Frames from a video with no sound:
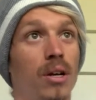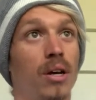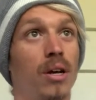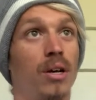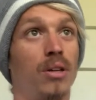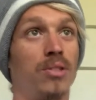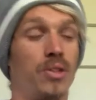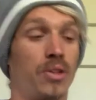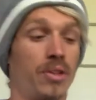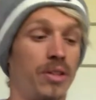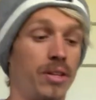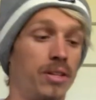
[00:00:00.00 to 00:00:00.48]

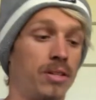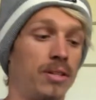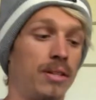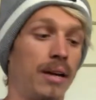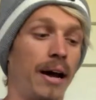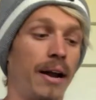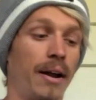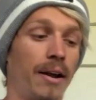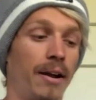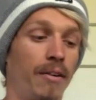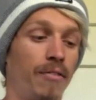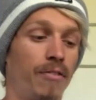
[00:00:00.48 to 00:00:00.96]
So this
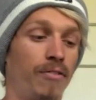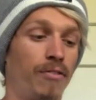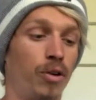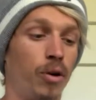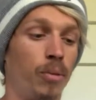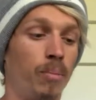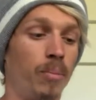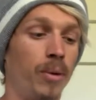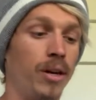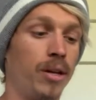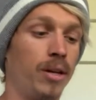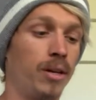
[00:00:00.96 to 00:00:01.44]
started at
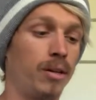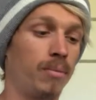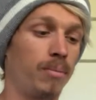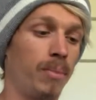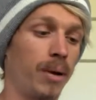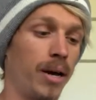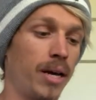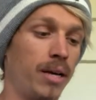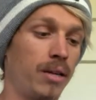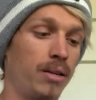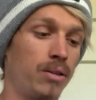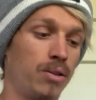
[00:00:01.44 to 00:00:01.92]
4-minute
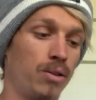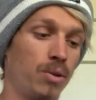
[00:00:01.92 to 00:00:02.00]
pace,